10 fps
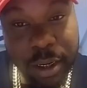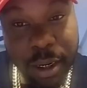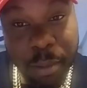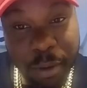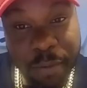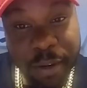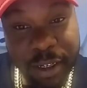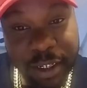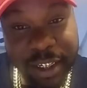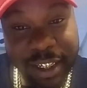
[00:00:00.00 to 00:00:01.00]
A
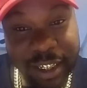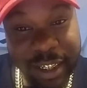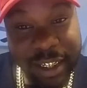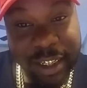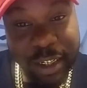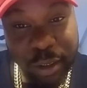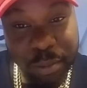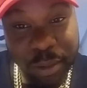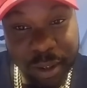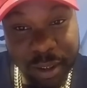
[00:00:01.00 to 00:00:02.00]
motherfucker just sent it to
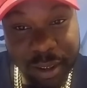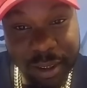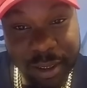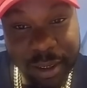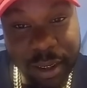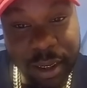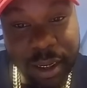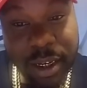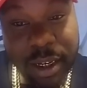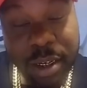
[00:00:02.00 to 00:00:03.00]
me.
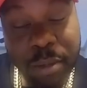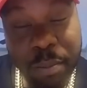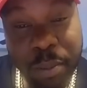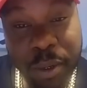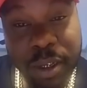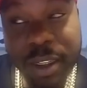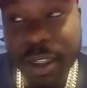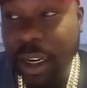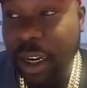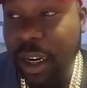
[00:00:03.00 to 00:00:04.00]
The punk
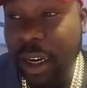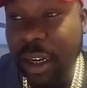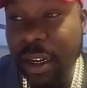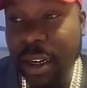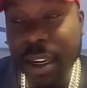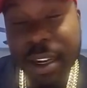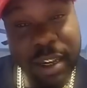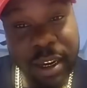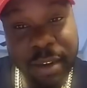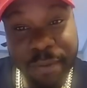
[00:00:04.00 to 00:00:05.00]
said
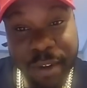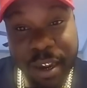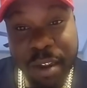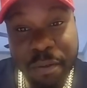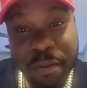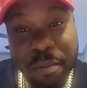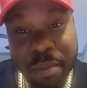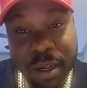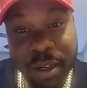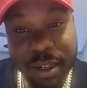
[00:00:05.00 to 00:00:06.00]
it fell for
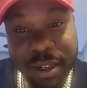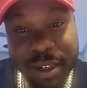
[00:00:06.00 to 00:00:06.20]
Buck.